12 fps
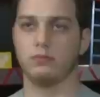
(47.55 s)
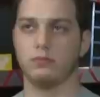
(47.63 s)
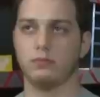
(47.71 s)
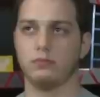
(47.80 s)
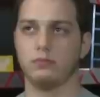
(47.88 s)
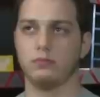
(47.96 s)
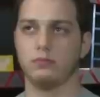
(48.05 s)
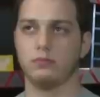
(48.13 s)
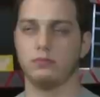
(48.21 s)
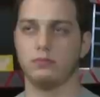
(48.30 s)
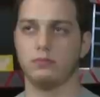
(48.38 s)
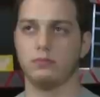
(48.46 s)

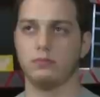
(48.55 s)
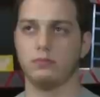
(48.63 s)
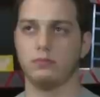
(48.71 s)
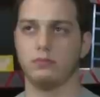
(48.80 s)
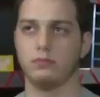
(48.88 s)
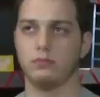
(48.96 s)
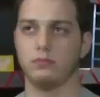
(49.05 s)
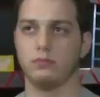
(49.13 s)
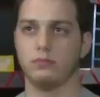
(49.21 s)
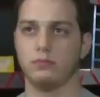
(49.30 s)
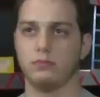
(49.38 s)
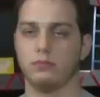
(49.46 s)

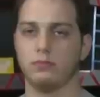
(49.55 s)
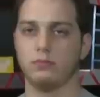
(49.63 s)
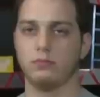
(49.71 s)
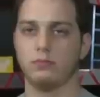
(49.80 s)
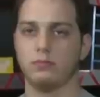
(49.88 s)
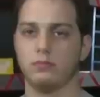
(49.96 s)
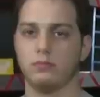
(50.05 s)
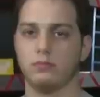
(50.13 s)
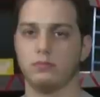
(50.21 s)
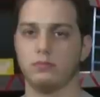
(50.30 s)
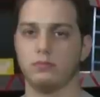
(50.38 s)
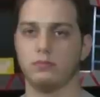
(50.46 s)

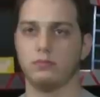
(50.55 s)
No words are spoken by the person on screen.